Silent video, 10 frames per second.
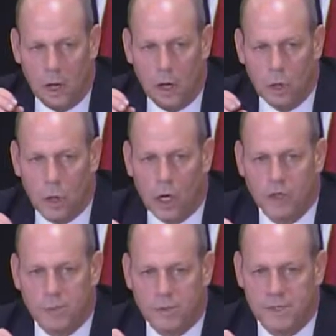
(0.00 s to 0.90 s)
A
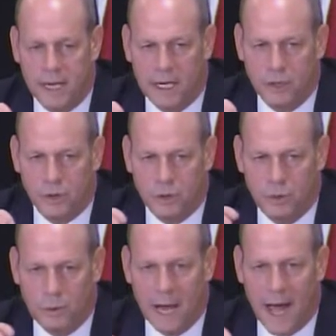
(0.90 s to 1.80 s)
large percentage
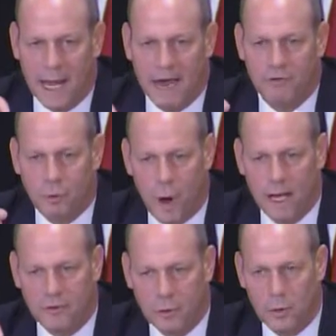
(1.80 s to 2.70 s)
do not have
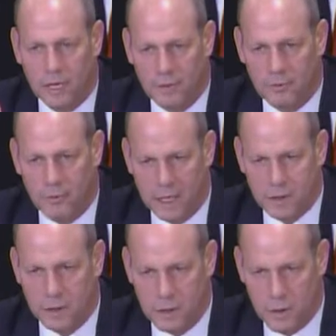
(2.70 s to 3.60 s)
derogatory
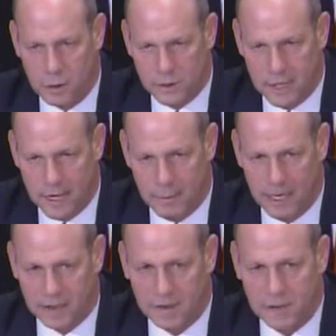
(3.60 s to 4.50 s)
information in those
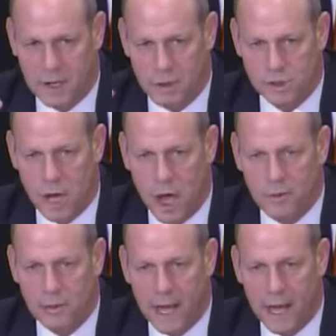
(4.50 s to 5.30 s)
databases. There is other